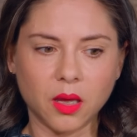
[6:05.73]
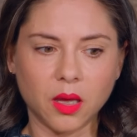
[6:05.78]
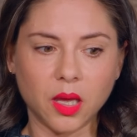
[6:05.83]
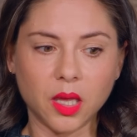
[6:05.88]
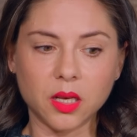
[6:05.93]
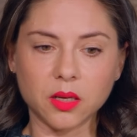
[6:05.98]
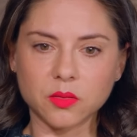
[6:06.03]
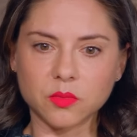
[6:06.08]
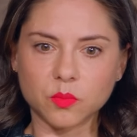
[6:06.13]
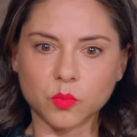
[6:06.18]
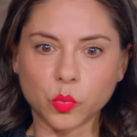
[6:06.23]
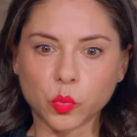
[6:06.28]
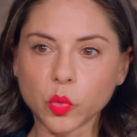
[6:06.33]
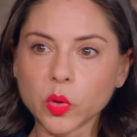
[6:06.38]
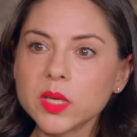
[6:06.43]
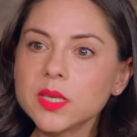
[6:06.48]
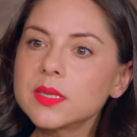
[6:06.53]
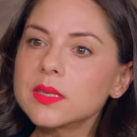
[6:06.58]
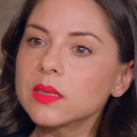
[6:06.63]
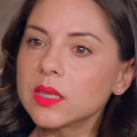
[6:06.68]
It had
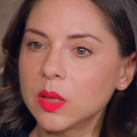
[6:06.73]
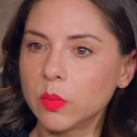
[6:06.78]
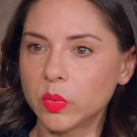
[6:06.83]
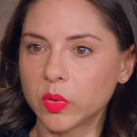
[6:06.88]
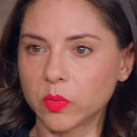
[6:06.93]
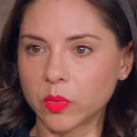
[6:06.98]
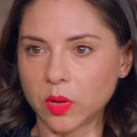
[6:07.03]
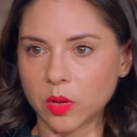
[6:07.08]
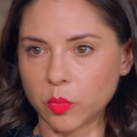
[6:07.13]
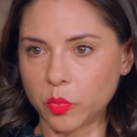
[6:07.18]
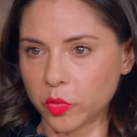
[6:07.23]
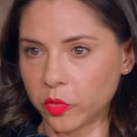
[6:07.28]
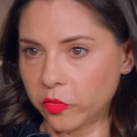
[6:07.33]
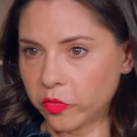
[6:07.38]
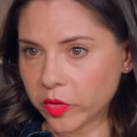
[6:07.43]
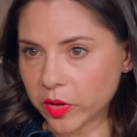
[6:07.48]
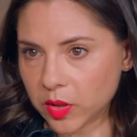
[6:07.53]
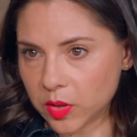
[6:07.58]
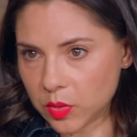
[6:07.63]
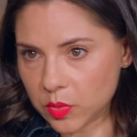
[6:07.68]
recently been approved
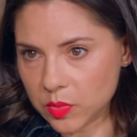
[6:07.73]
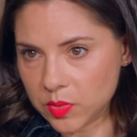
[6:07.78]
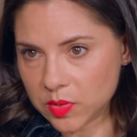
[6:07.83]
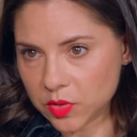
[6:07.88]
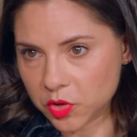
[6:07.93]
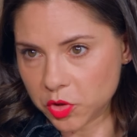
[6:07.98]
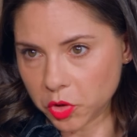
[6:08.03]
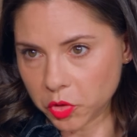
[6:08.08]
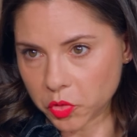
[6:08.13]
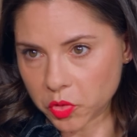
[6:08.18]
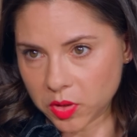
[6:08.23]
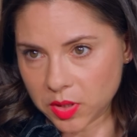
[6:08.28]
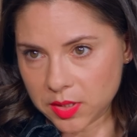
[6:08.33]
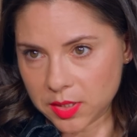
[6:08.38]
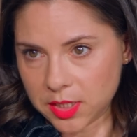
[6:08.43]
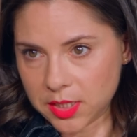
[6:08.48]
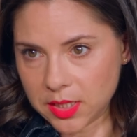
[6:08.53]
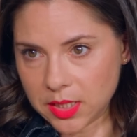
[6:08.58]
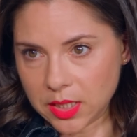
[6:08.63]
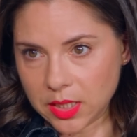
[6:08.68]
for use in children and
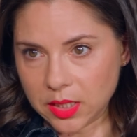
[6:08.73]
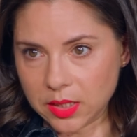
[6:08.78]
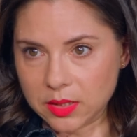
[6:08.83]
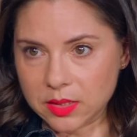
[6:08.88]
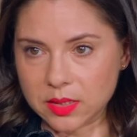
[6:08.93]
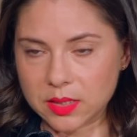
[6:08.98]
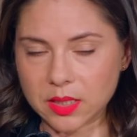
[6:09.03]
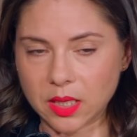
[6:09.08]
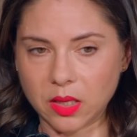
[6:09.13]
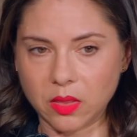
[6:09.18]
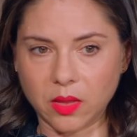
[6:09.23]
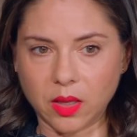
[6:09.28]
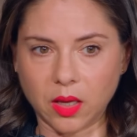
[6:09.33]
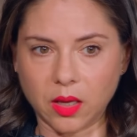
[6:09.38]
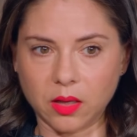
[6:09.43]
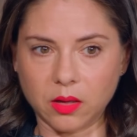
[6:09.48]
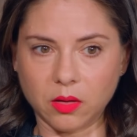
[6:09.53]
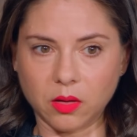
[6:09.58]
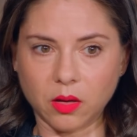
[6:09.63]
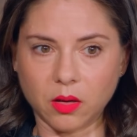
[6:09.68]
teens, and
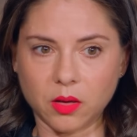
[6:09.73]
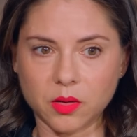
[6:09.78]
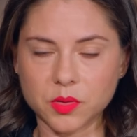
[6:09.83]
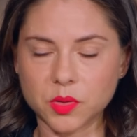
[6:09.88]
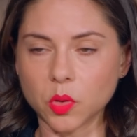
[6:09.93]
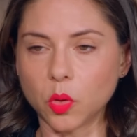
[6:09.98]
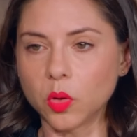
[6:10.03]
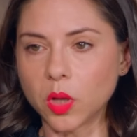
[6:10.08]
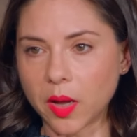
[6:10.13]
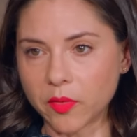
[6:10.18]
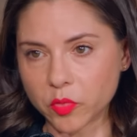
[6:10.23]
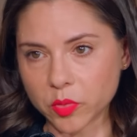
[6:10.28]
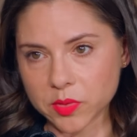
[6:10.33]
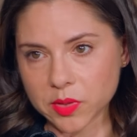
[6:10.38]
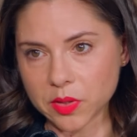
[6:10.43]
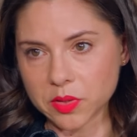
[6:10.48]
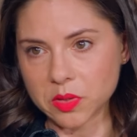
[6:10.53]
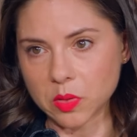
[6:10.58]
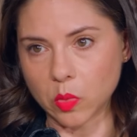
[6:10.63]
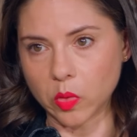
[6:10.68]
then Zoloft was
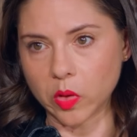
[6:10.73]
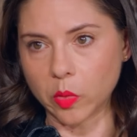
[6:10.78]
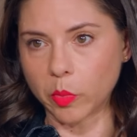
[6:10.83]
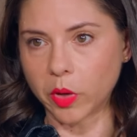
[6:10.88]
also on the